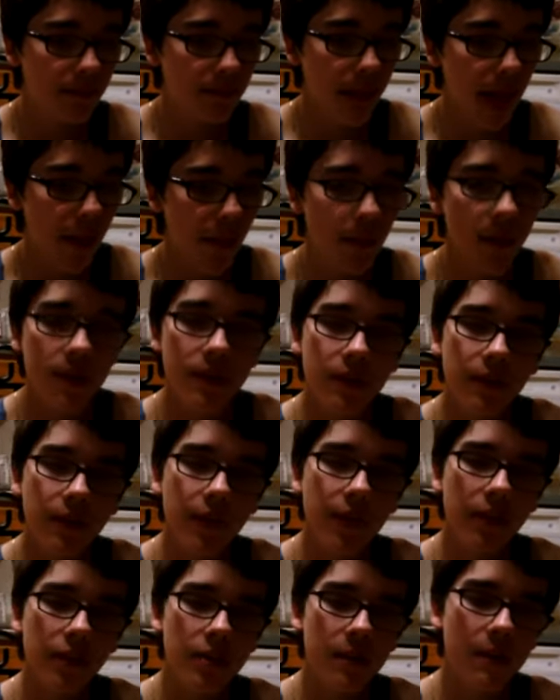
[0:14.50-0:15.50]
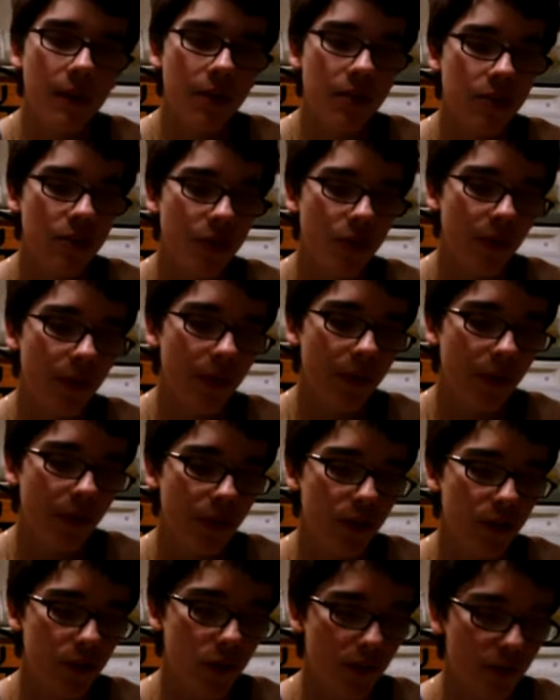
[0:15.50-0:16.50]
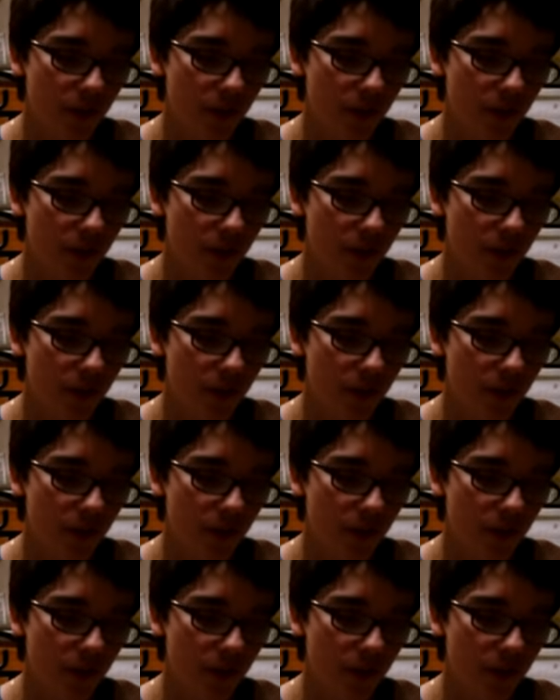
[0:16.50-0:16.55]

I wanted to figure out something else to do for a YouTube